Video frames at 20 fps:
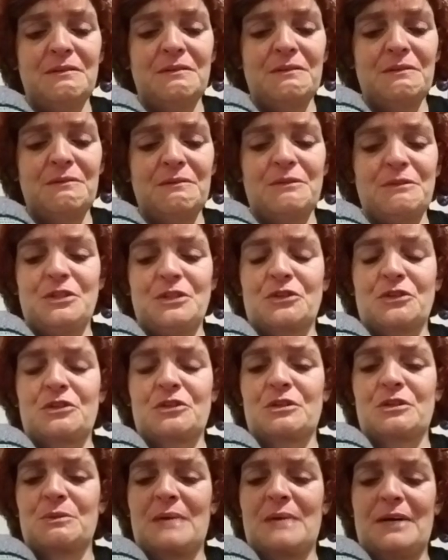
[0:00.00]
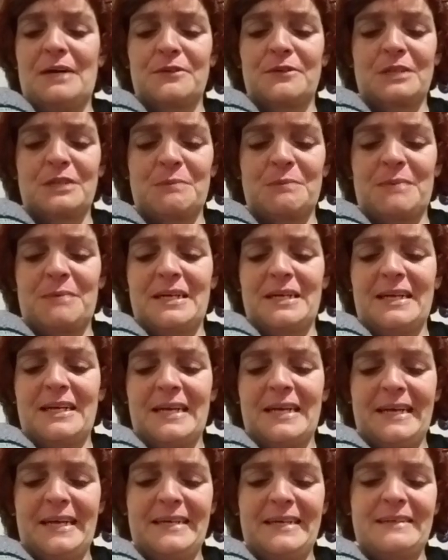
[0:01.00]
when you're surrounded by
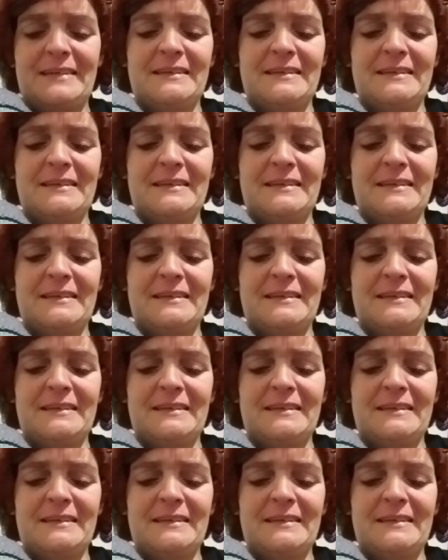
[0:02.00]
hate,